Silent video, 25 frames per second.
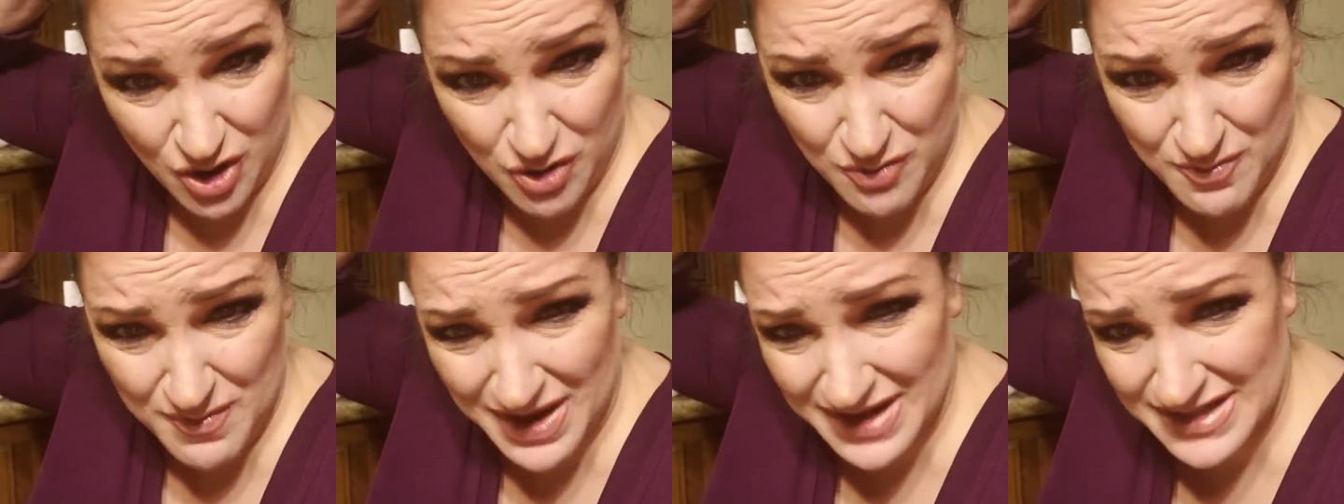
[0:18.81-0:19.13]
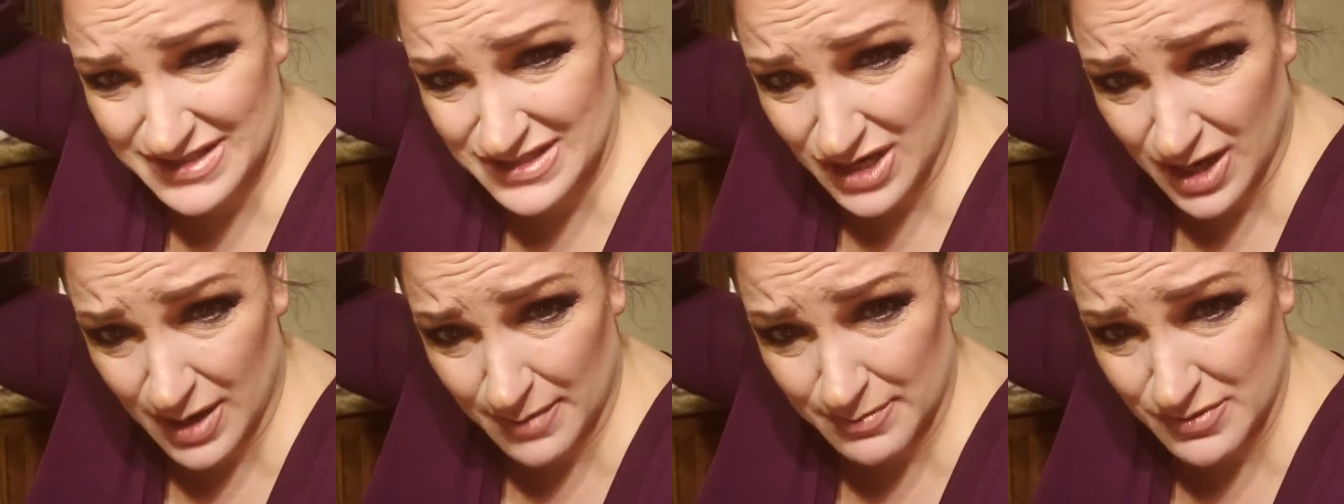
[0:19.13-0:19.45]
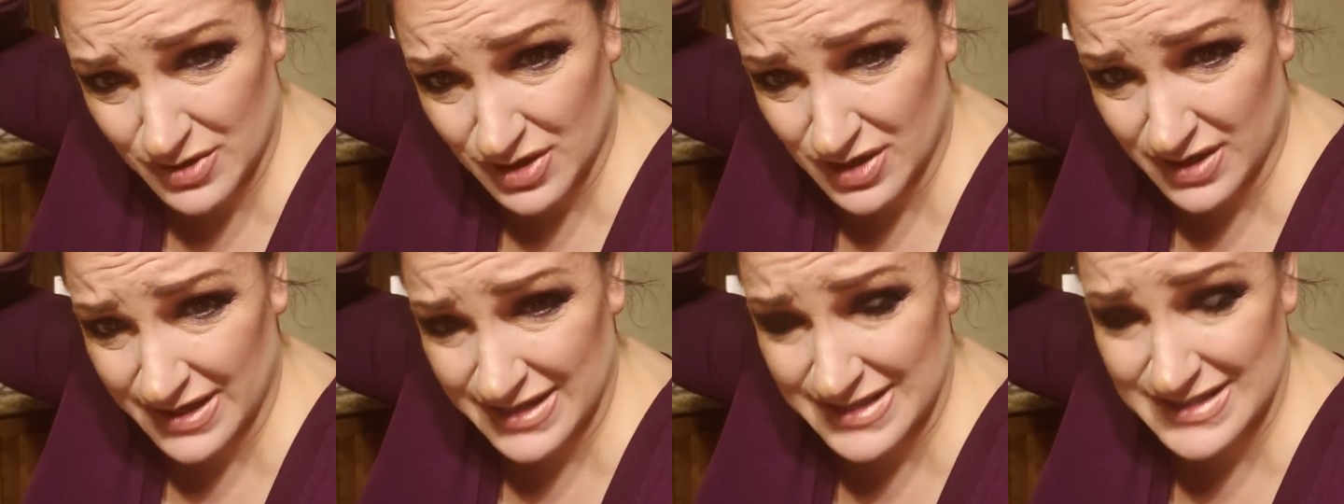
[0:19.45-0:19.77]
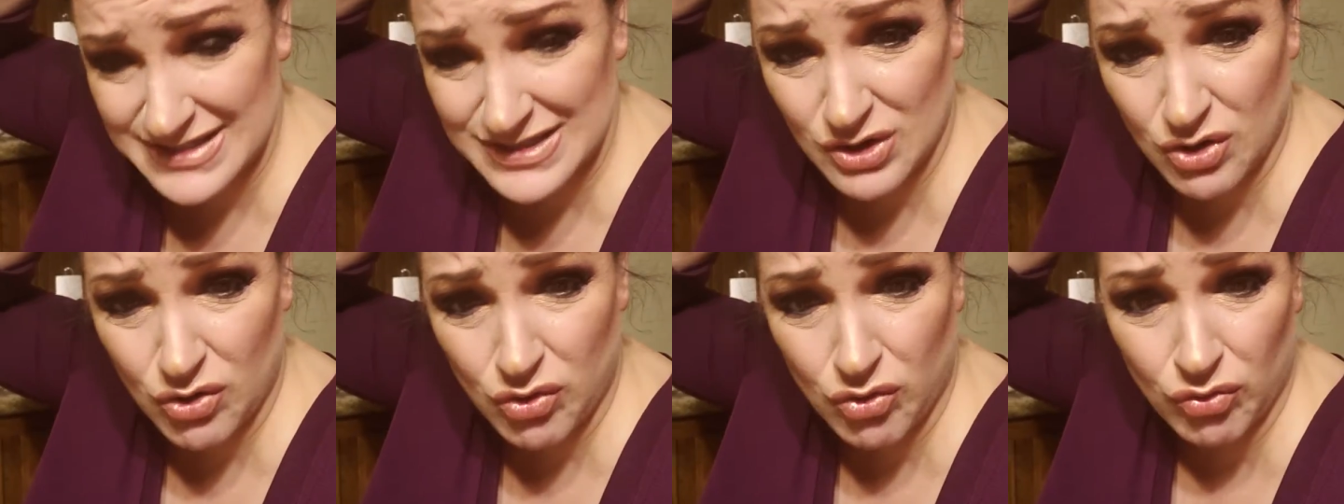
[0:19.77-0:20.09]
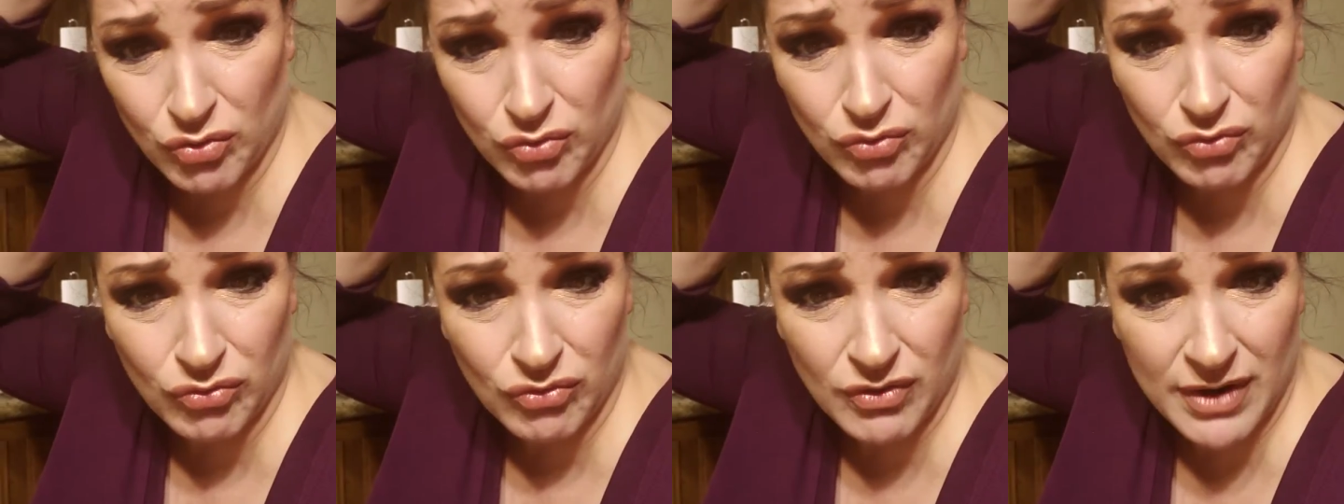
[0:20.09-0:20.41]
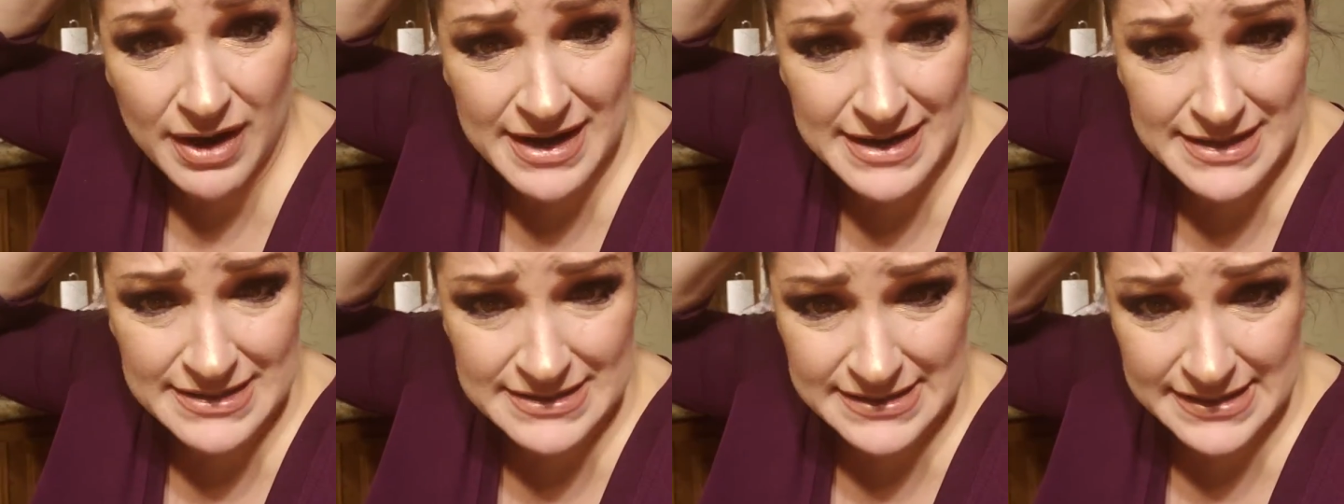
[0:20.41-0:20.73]
Oh, my top knot is
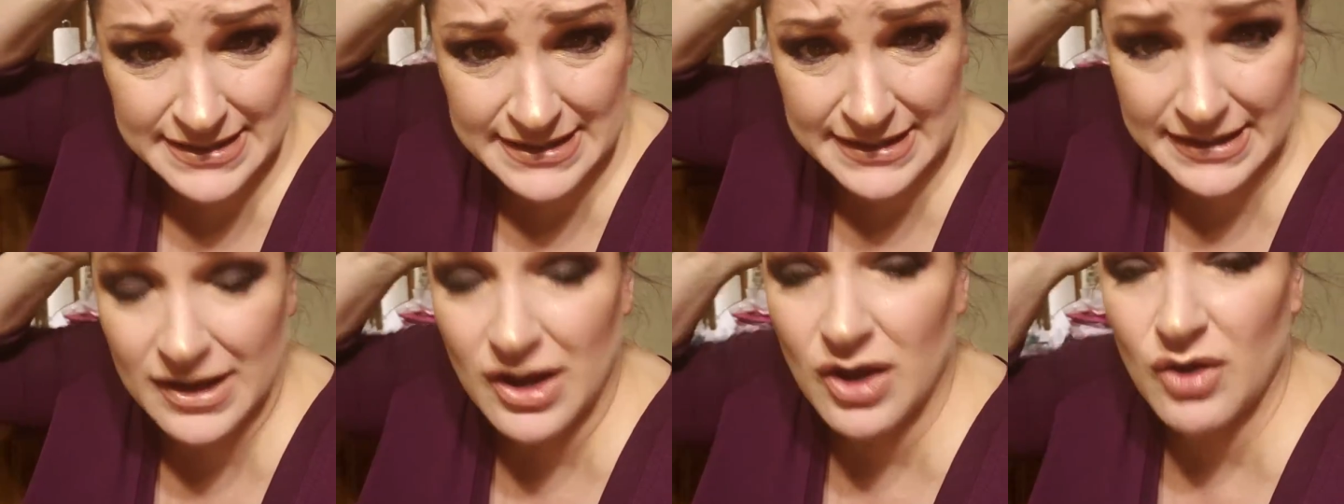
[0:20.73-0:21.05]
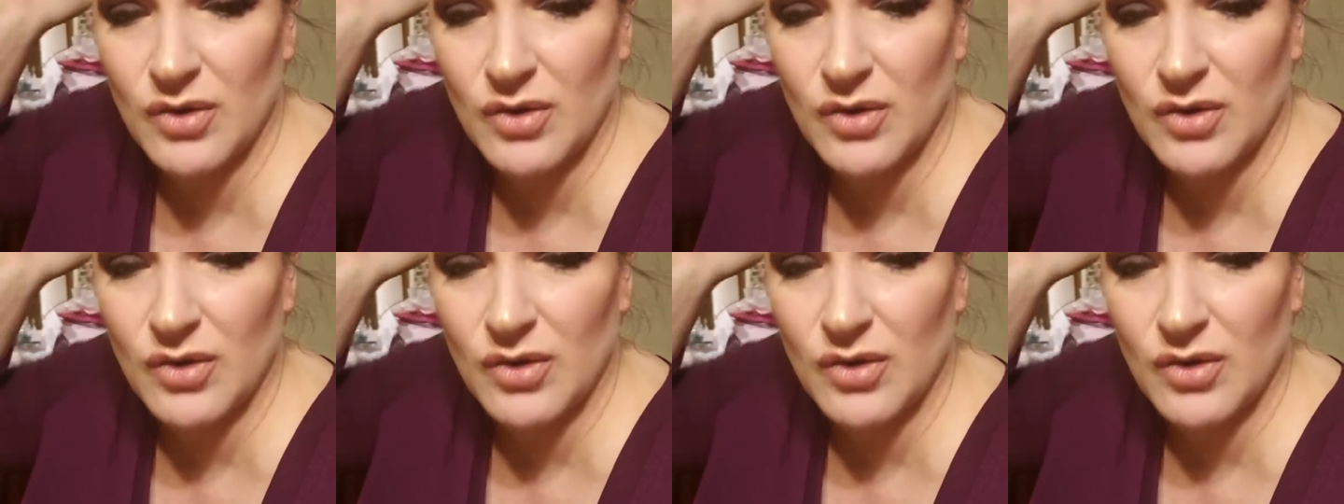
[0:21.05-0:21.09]
crazy.